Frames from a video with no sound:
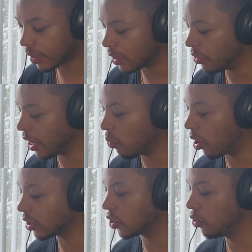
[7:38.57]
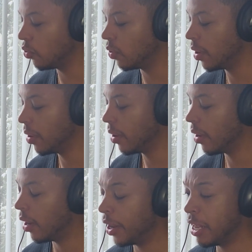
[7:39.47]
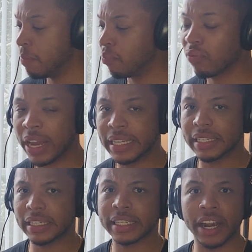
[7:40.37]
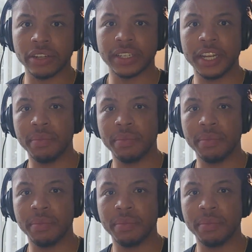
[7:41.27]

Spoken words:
they want to embrace scarcity.